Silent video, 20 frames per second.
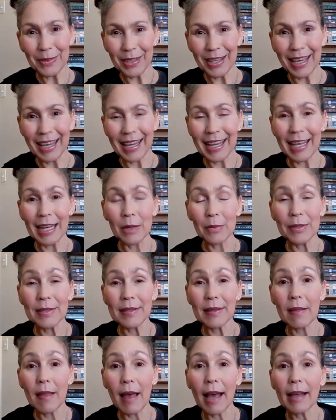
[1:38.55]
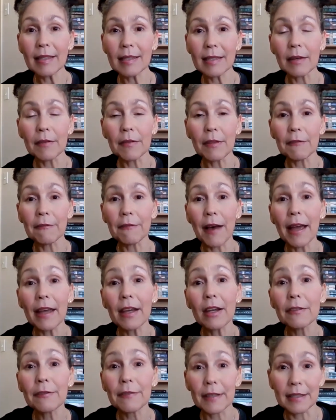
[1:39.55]
Okay, and it was the last of the
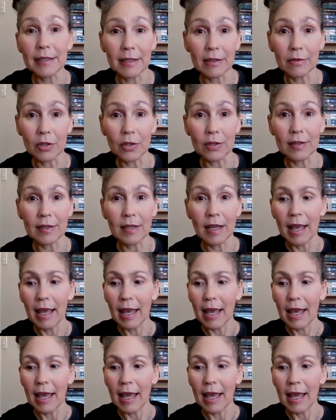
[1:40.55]
fire festivals.